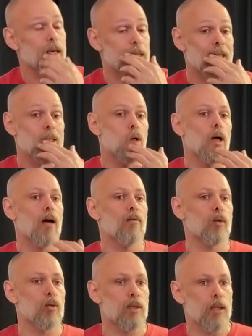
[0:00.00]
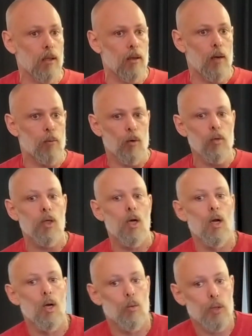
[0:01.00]
And then you have the second approach,
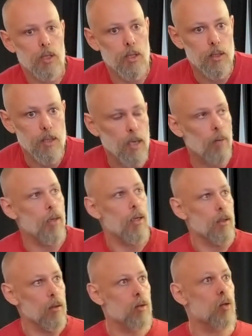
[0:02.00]
which is the American.